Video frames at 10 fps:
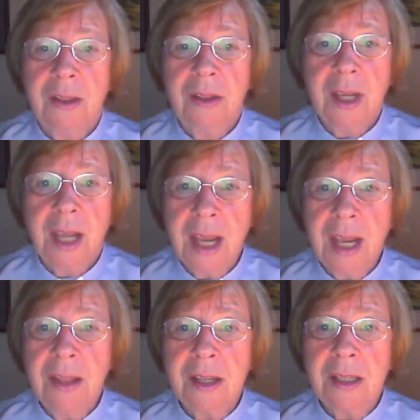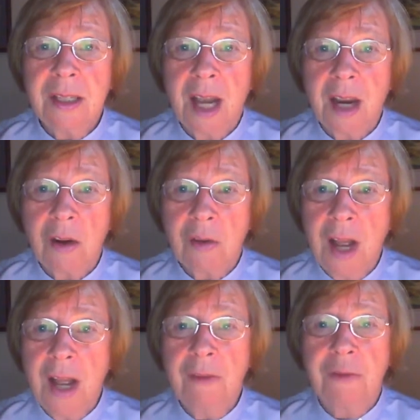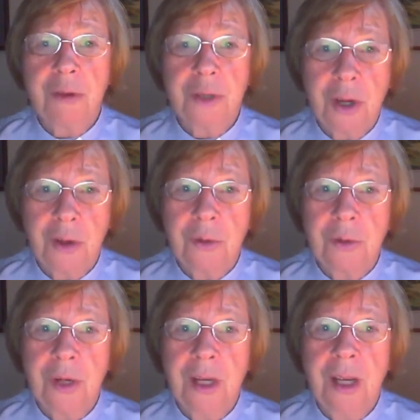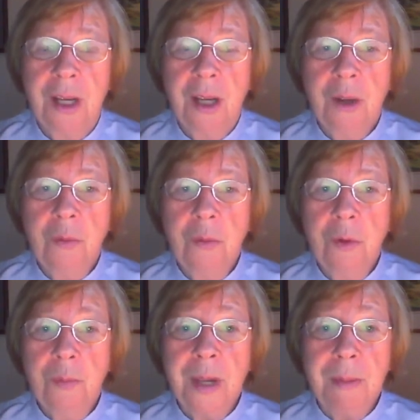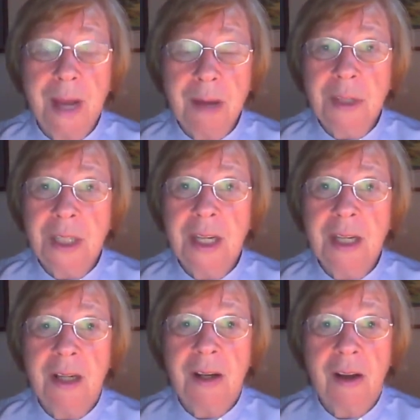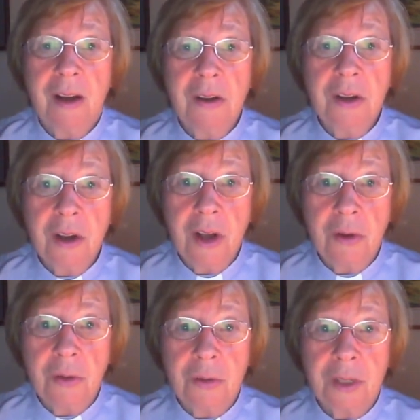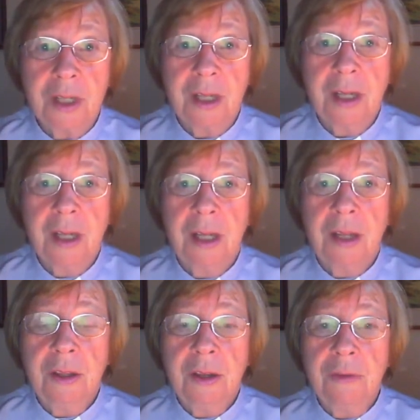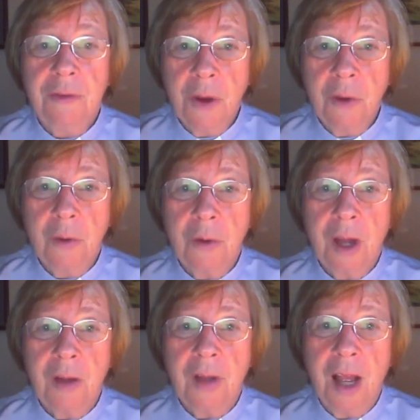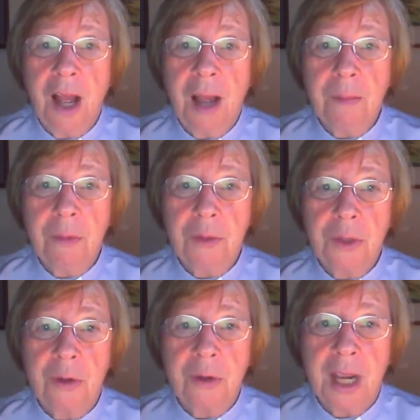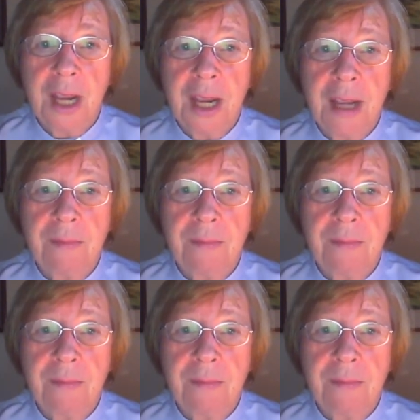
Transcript: the king that Zechariah foretold would be mounted on a colt, the foal of a humble donkey.